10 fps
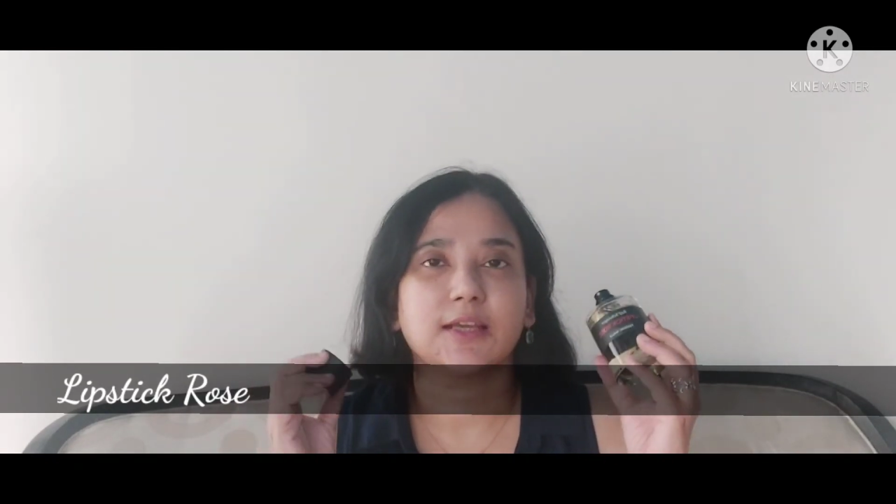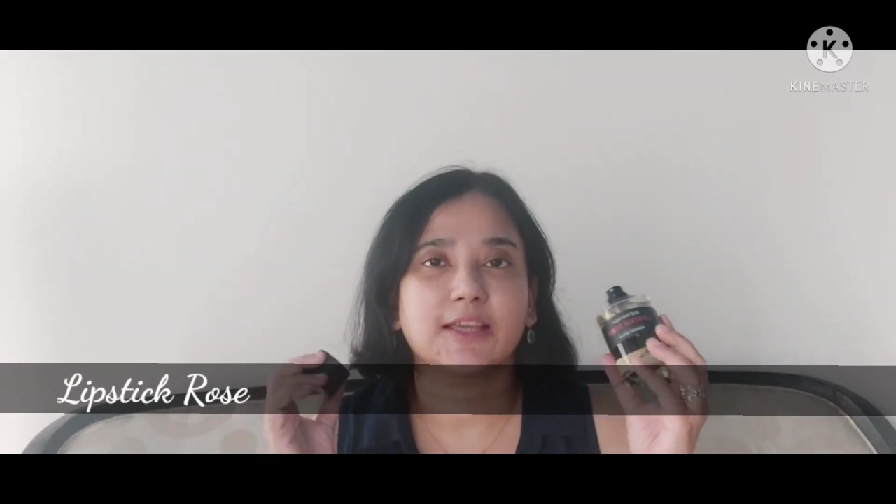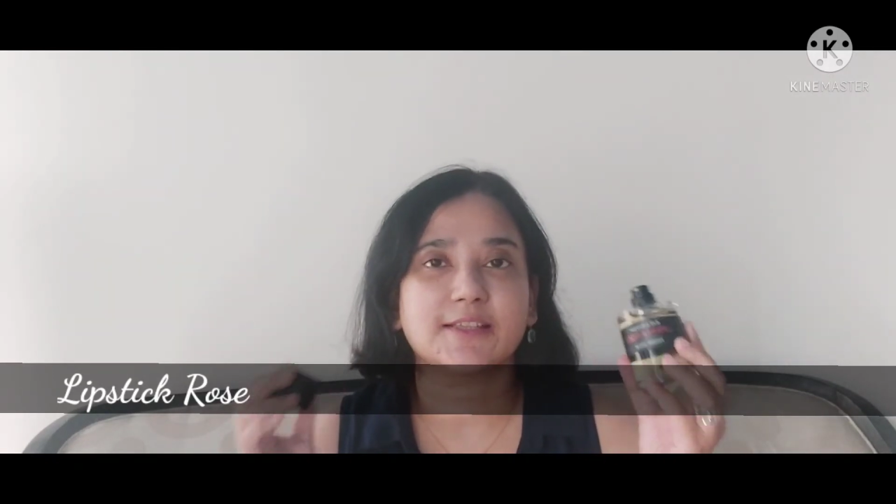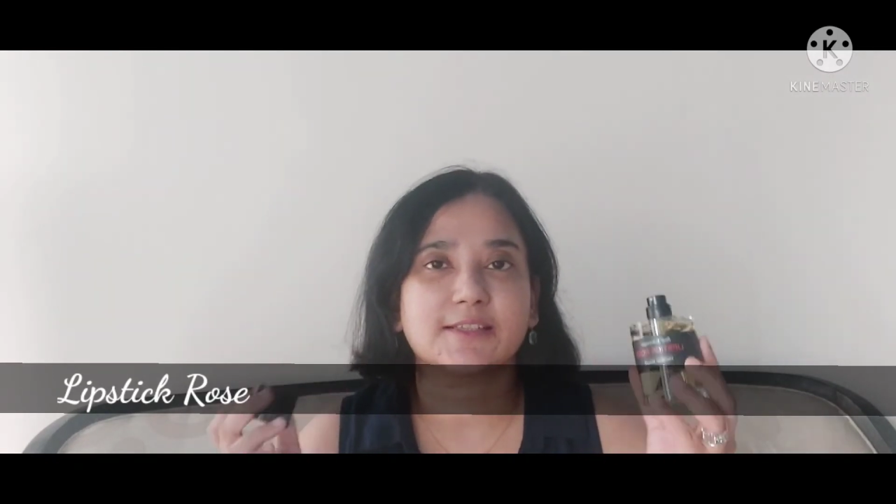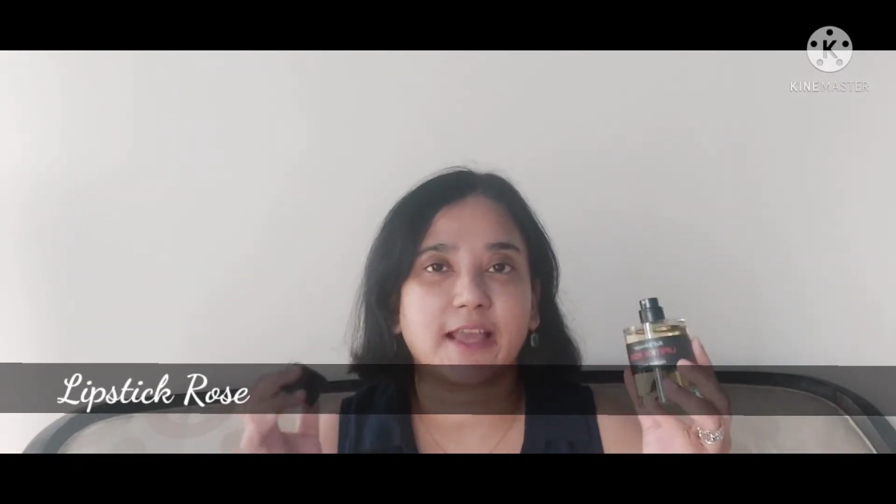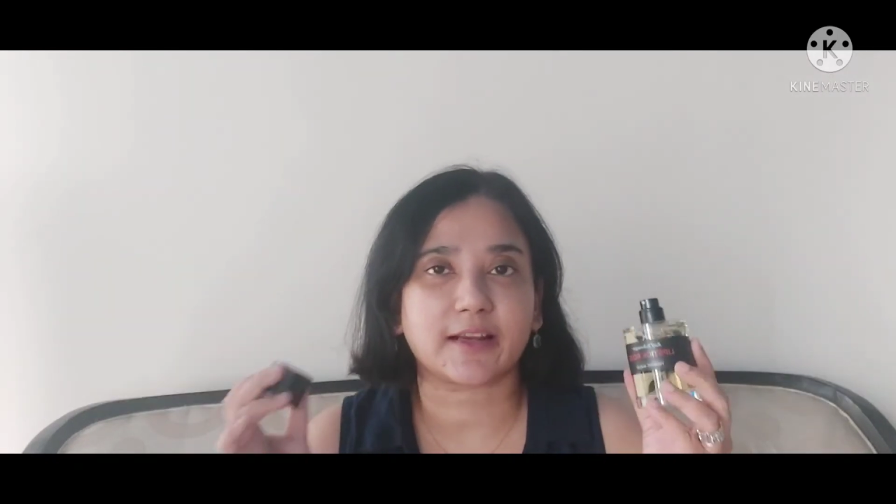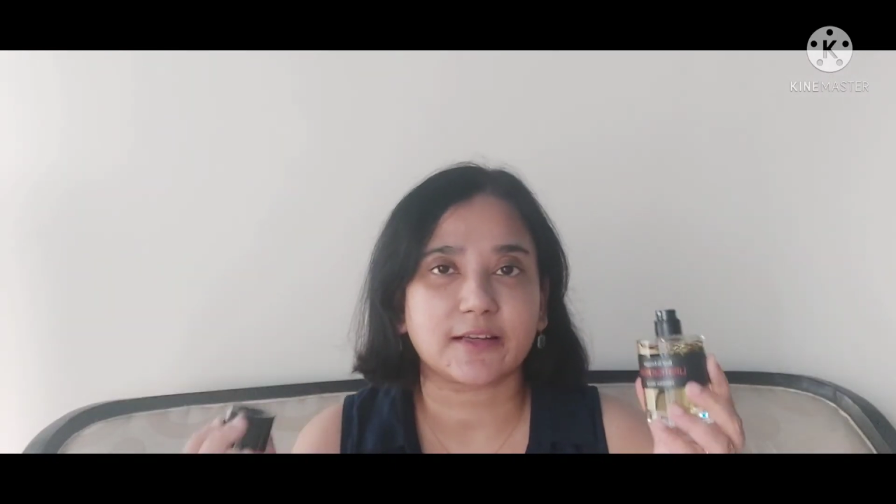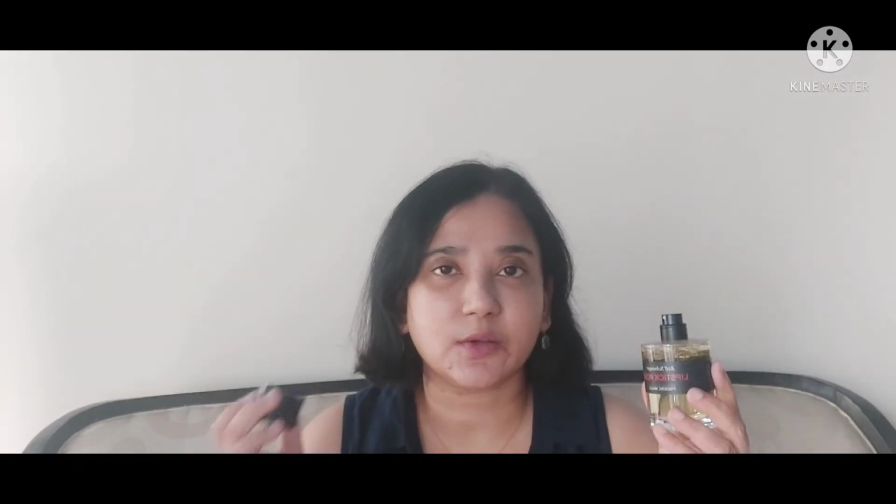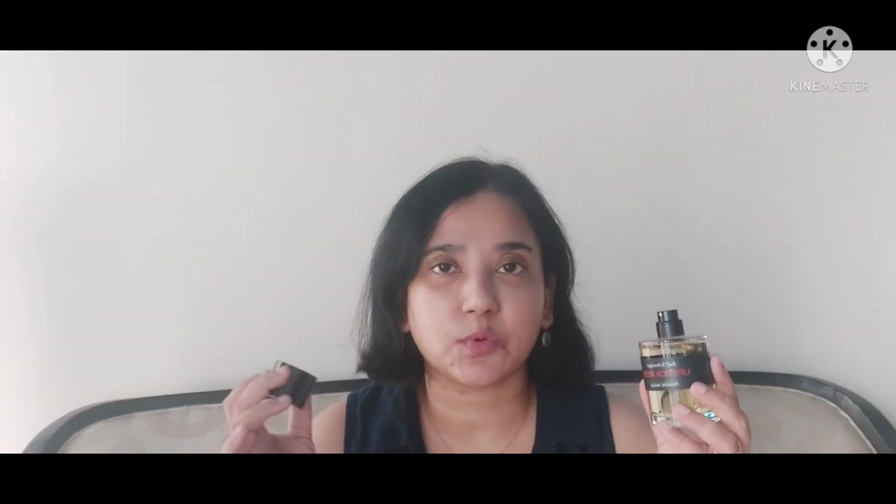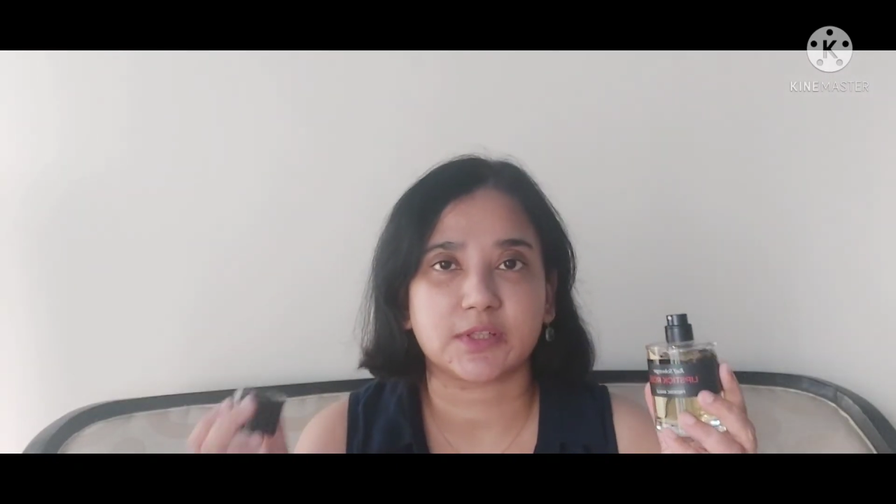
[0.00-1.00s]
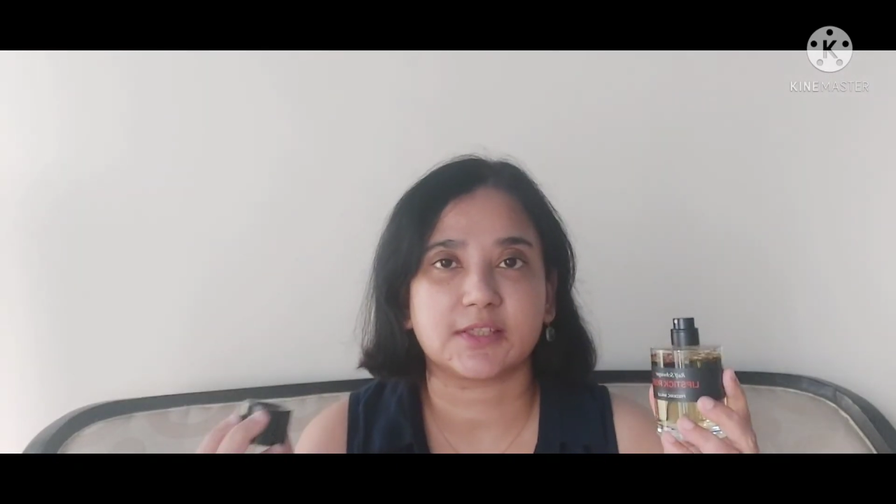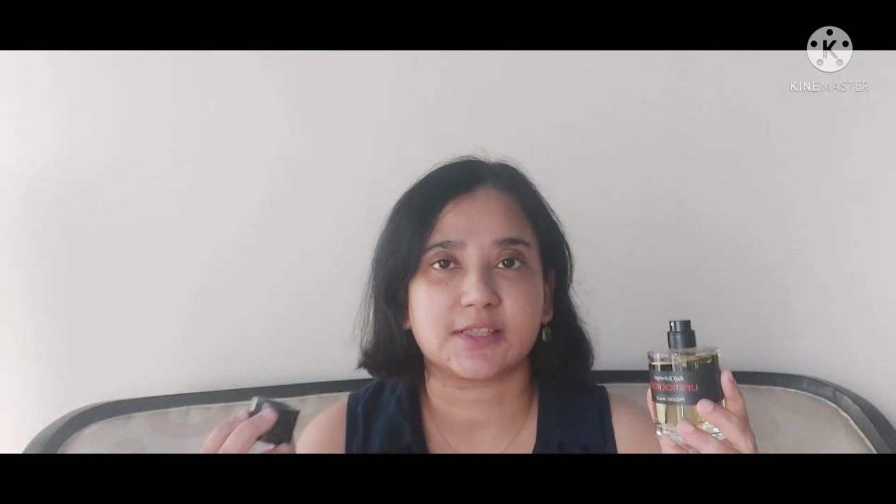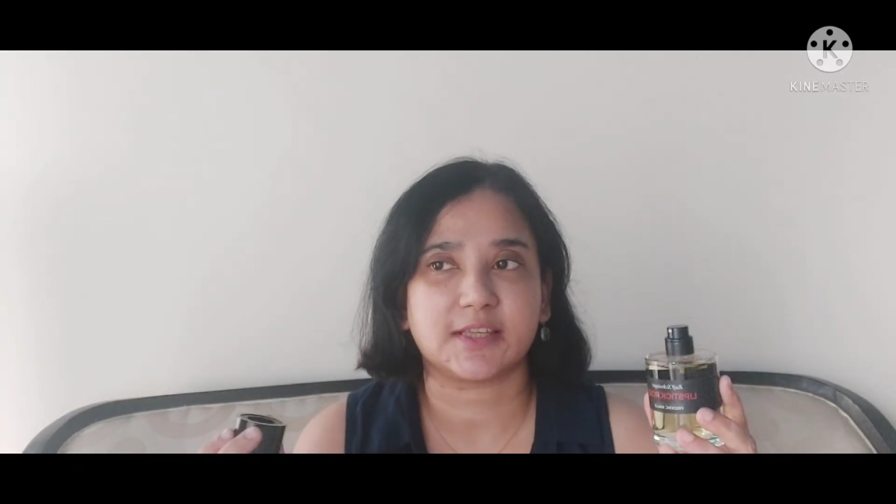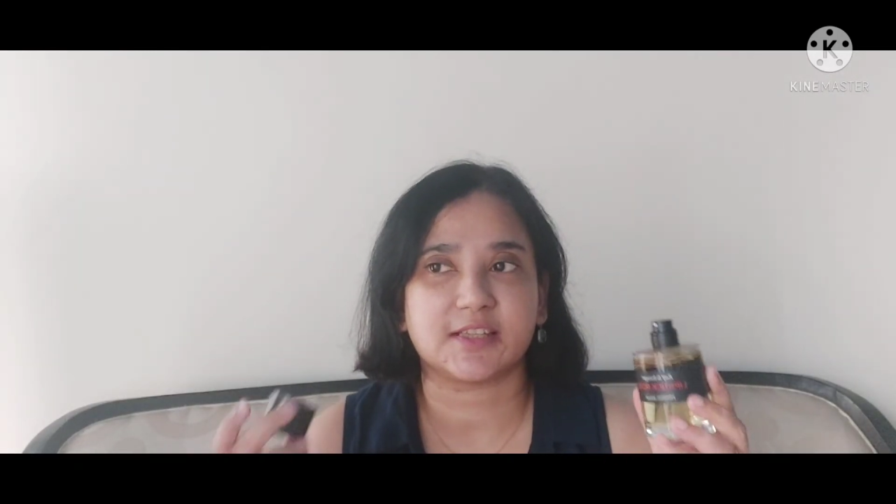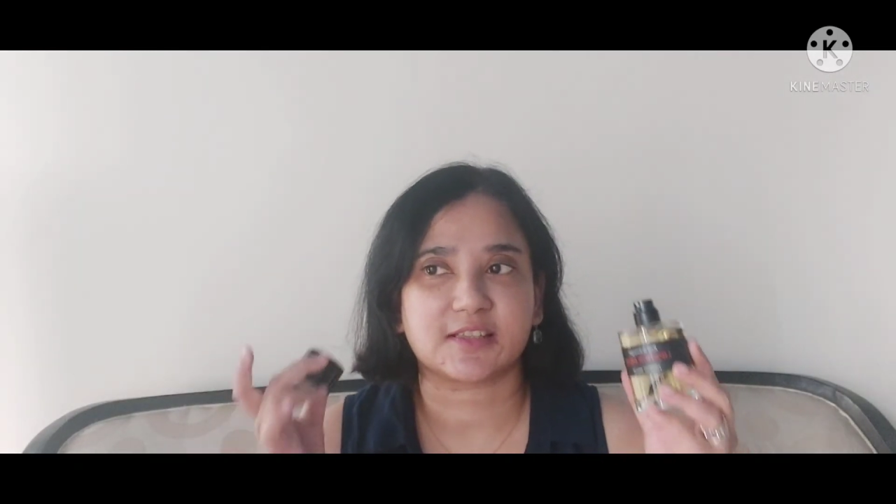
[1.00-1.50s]
exactly what it
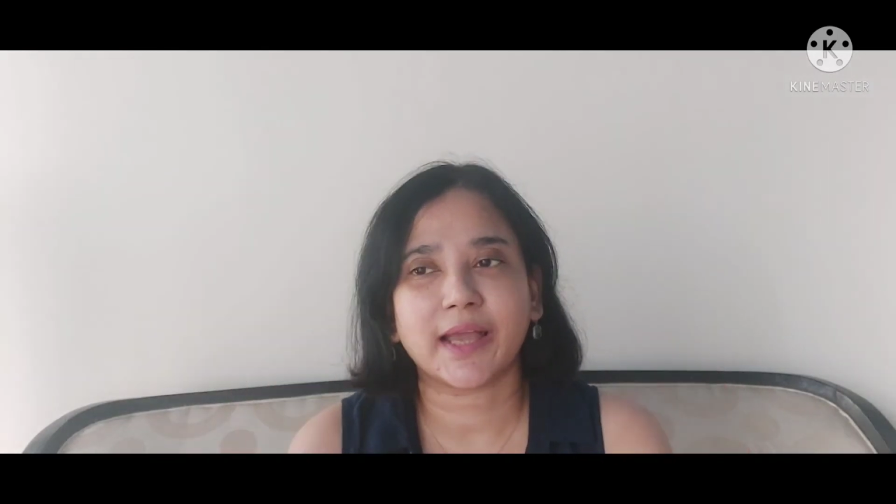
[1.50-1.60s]
says,